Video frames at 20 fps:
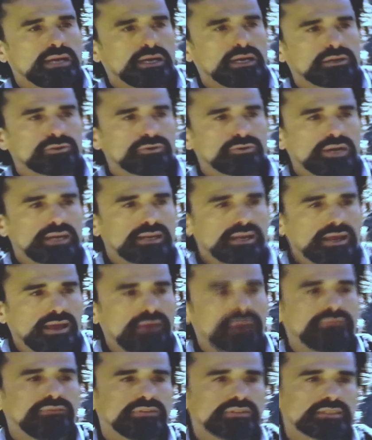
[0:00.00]
a great
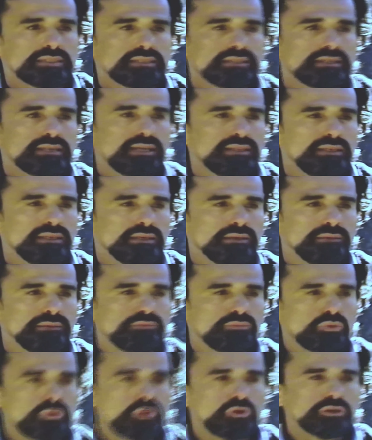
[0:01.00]
emphasis on the
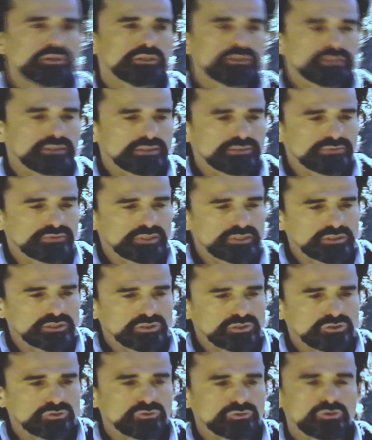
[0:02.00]
importance of
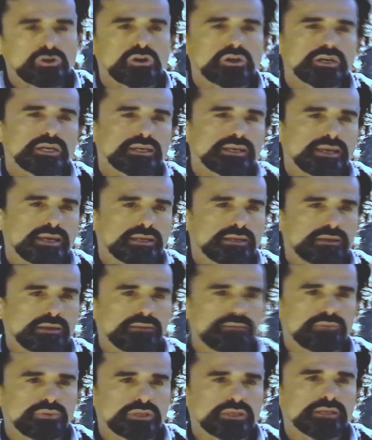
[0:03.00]
destroying and
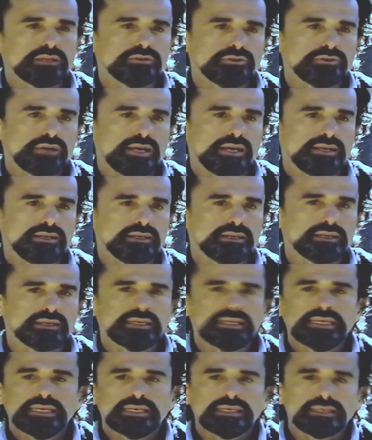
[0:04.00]
obliterating
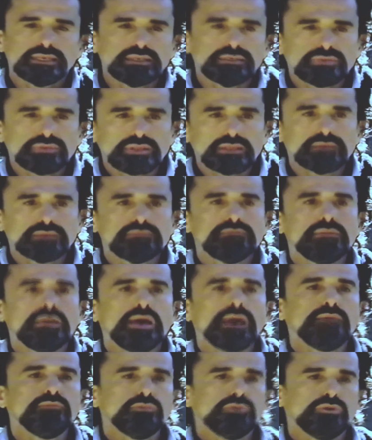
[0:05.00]
even the
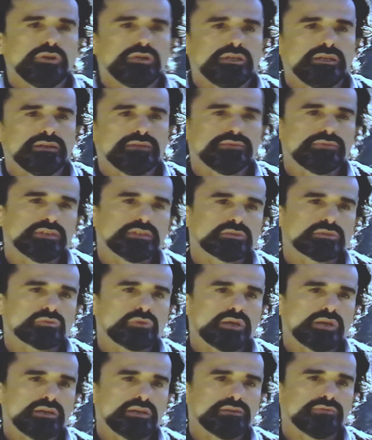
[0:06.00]
memory of this
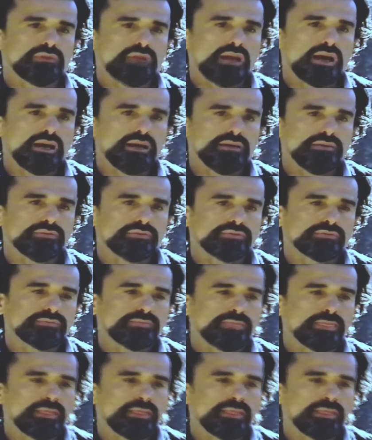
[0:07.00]
way of life.